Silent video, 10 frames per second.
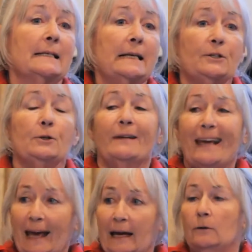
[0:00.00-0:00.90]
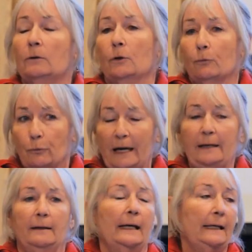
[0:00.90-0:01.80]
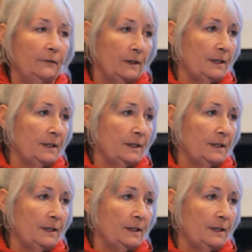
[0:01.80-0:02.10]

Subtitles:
says you cannot regulate